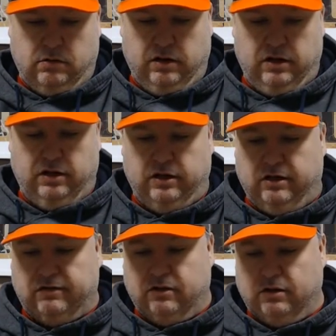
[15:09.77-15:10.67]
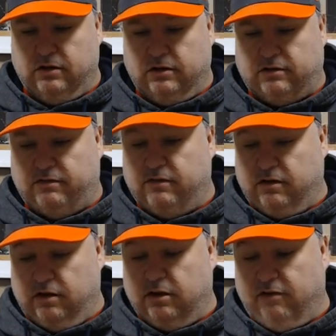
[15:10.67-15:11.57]
and it does look
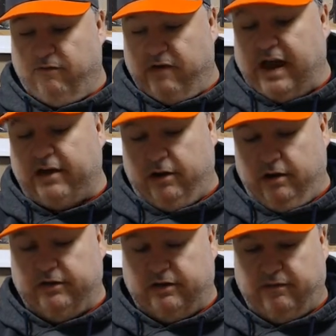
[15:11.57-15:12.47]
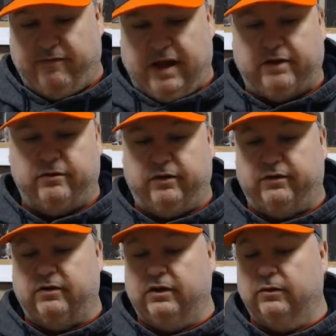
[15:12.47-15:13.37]
this is factory
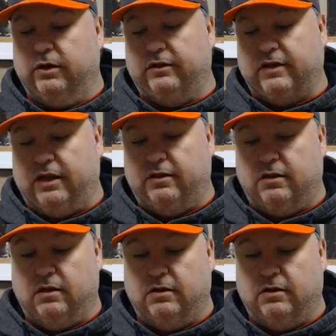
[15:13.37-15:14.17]
sealed. It's got the.